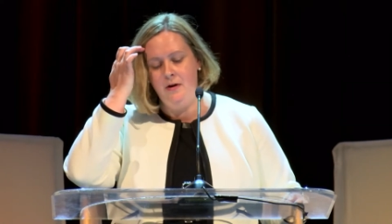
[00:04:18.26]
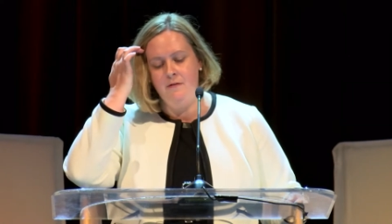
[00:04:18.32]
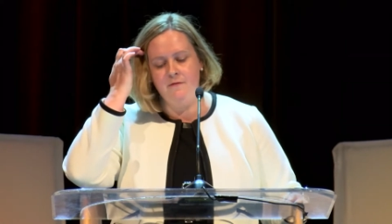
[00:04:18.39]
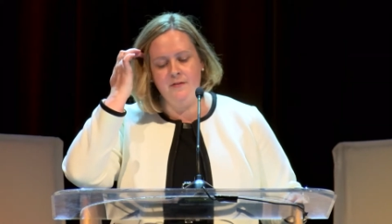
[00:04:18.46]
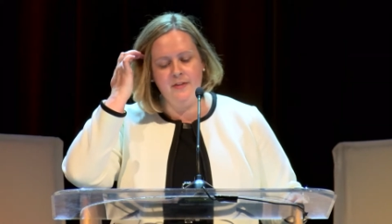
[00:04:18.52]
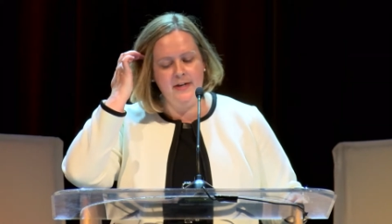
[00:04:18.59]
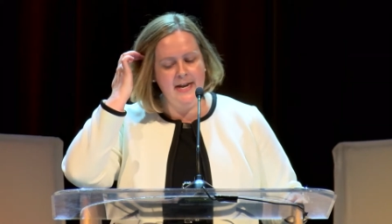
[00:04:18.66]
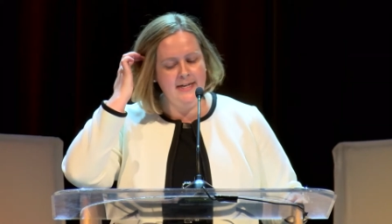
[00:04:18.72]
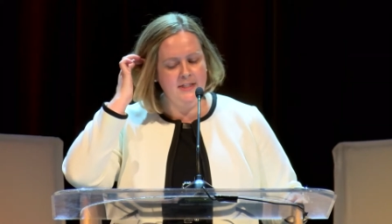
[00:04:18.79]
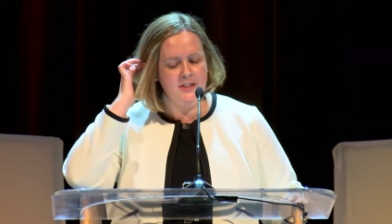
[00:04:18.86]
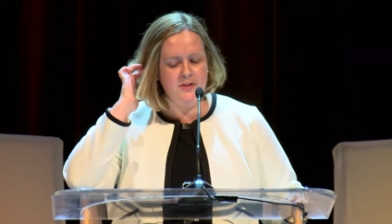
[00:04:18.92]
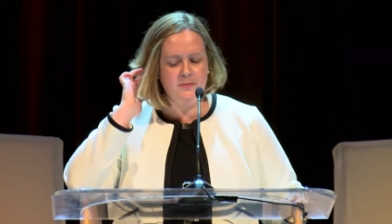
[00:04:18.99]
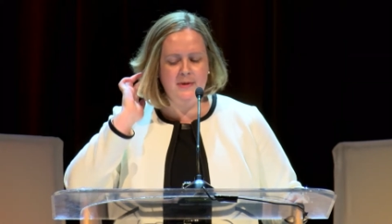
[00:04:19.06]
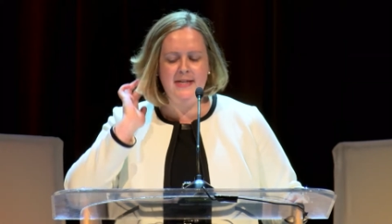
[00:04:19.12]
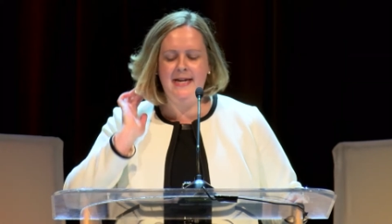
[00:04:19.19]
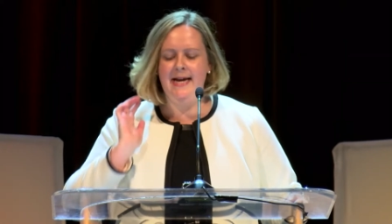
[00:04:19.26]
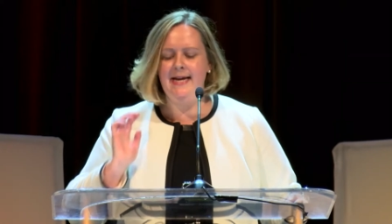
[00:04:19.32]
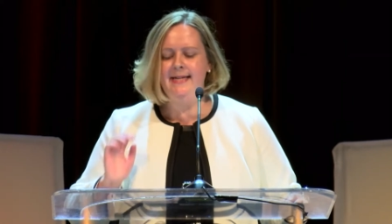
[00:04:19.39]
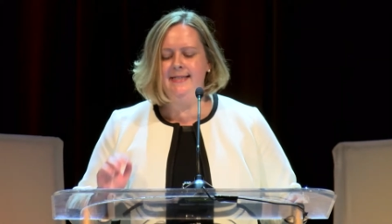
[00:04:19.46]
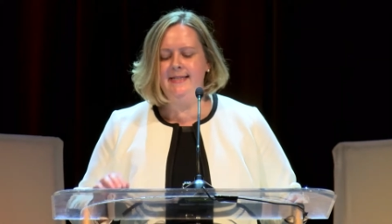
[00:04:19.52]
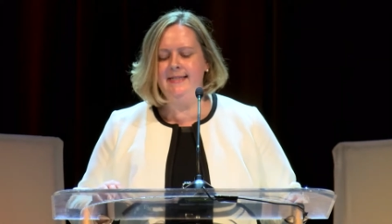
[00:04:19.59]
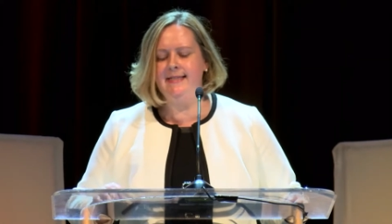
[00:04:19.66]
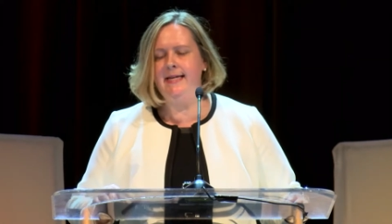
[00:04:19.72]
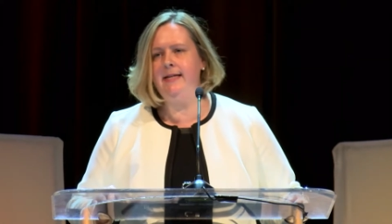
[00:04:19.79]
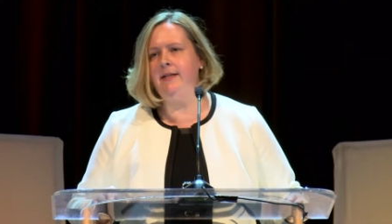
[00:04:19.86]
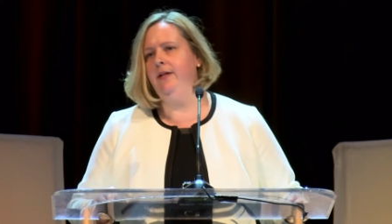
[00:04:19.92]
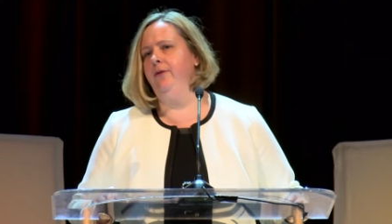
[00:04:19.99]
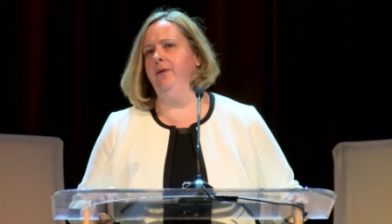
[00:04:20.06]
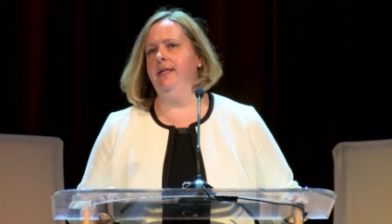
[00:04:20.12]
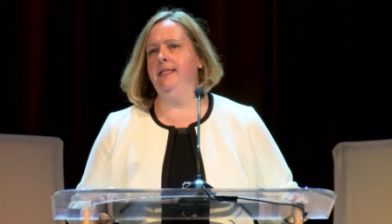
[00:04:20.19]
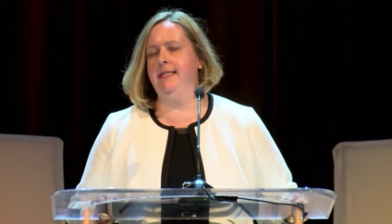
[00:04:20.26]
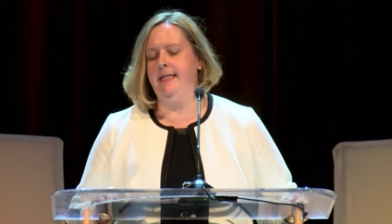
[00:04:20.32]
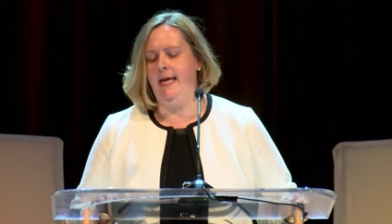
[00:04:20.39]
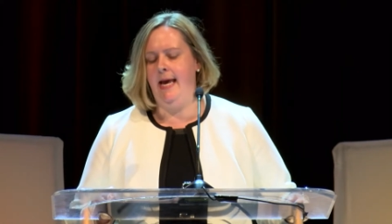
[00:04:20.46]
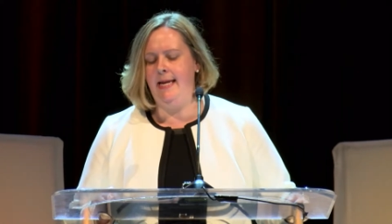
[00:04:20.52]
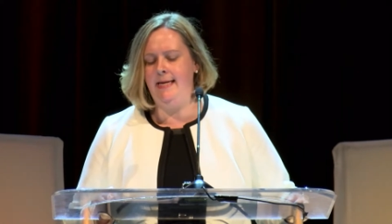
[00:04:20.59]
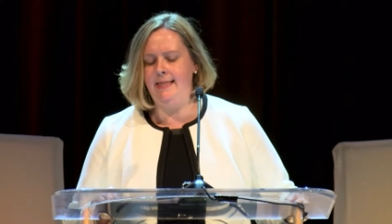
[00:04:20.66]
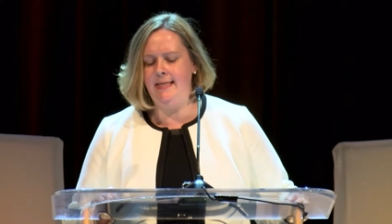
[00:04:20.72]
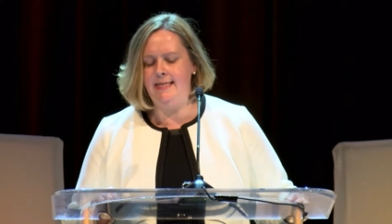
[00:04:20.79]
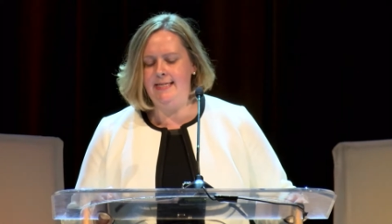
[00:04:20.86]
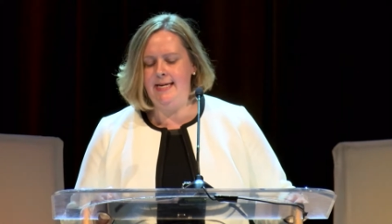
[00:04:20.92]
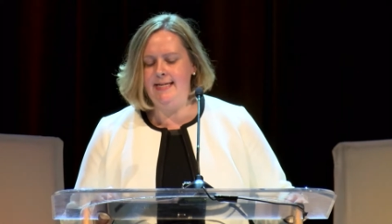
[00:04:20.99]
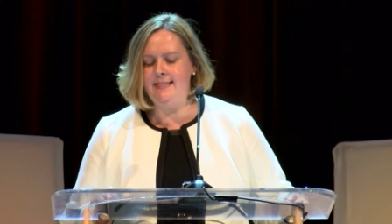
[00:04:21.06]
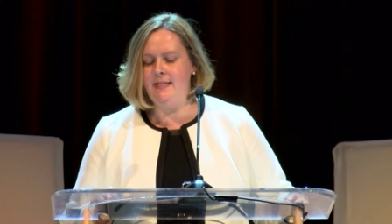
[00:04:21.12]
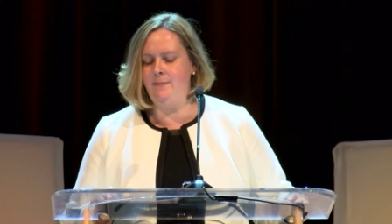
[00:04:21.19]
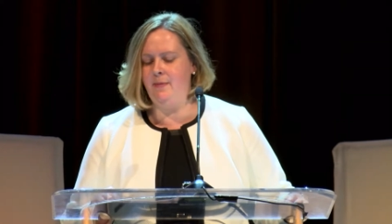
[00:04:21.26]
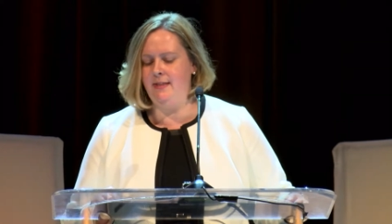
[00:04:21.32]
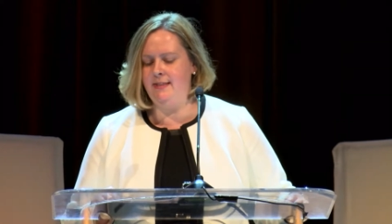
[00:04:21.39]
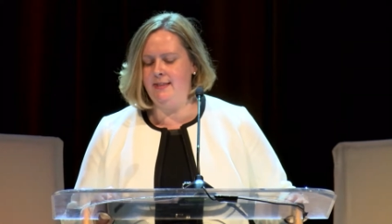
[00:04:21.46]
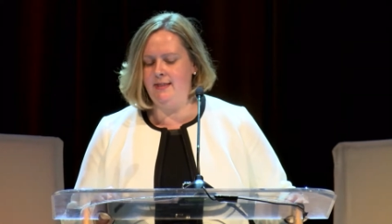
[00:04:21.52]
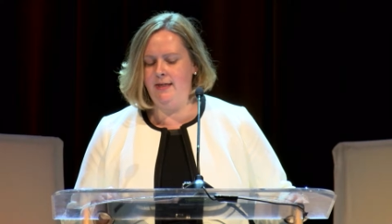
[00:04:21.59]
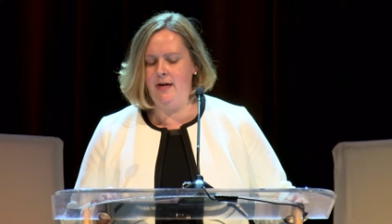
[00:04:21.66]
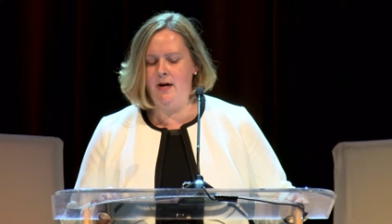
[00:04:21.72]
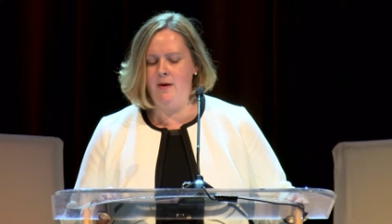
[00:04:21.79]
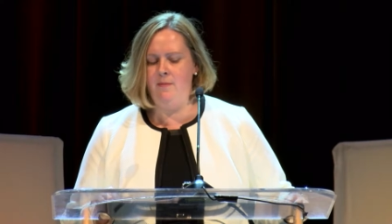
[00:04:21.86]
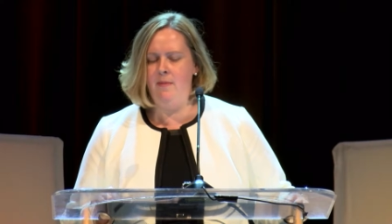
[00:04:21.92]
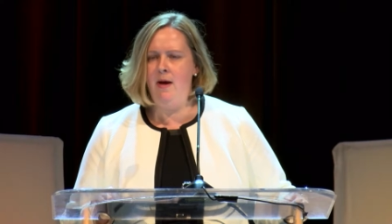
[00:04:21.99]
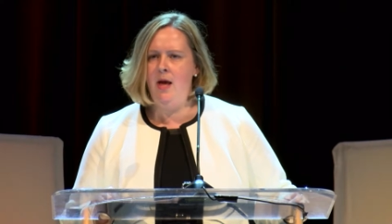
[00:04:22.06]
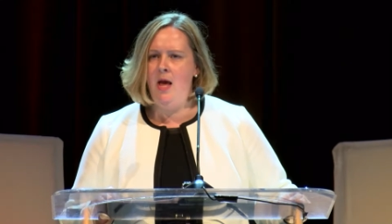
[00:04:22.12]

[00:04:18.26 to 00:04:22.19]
For the next 3 days in St. Louis and in the days and months to come,